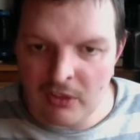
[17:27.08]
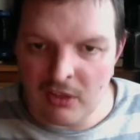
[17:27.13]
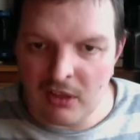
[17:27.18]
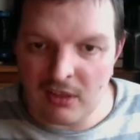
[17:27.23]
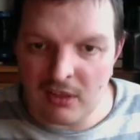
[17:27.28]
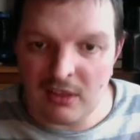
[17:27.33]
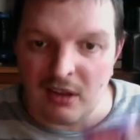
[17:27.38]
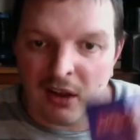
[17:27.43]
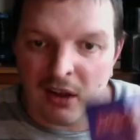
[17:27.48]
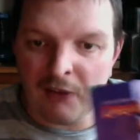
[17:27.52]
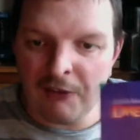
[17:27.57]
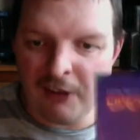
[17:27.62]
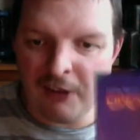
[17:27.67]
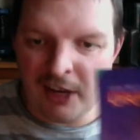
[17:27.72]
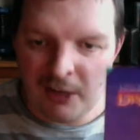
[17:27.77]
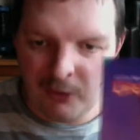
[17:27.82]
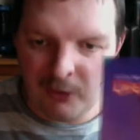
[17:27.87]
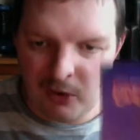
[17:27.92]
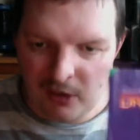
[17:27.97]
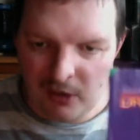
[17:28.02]
said, I
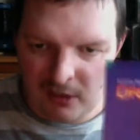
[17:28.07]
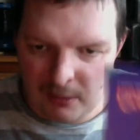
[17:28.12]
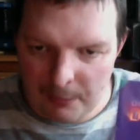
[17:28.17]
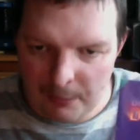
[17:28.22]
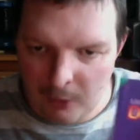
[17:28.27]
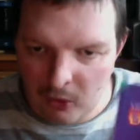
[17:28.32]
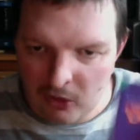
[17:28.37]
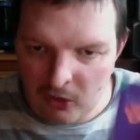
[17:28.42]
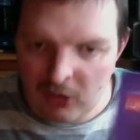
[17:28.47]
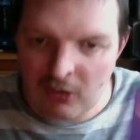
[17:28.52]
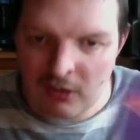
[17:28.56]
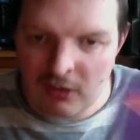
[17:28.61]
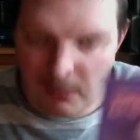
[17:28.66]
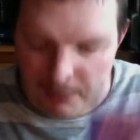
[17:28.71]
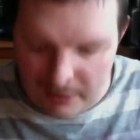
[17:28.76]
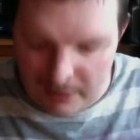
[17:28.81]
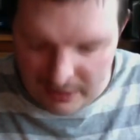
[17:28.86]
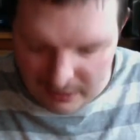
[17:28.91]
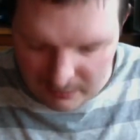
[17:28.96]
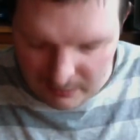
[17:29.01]
really wanted the box
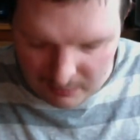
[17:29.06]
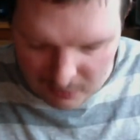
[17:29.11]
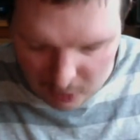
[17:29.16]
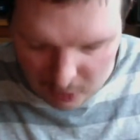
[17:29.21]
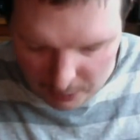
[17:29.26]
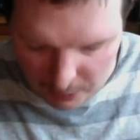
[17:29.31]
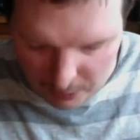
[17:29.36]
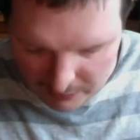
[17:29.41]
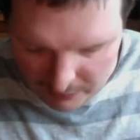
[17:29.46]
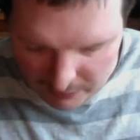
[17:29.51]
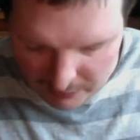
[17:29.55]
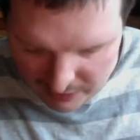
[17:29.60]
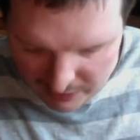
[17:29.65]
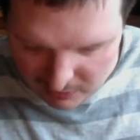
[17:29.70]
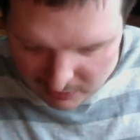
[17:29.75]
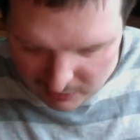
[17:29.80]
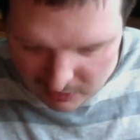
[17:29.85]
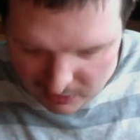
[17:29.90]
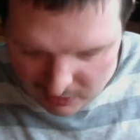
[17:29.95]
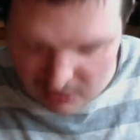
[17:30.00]
complete copy of this
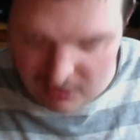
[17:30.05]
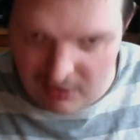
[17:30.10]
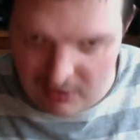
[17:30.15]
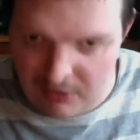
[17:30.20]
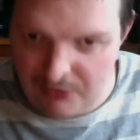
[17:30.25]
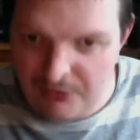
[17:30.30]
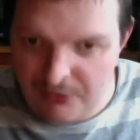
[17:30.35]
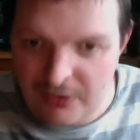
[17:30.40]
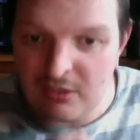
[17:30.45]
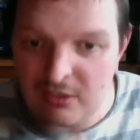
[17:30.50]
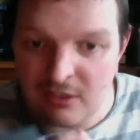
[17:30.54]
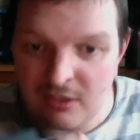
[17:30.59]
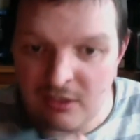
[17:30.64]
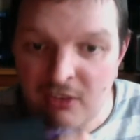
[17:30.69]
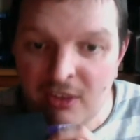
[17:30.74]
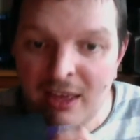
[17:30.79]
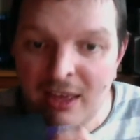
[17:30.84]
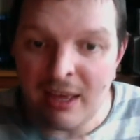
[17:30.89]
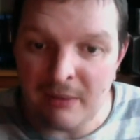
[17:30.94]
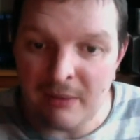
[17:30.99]
because this
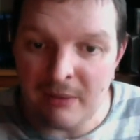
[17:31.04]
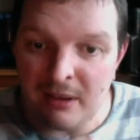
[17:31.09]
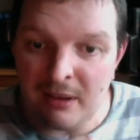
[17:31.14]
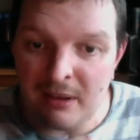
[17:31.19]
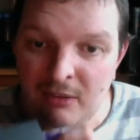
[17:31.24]
game is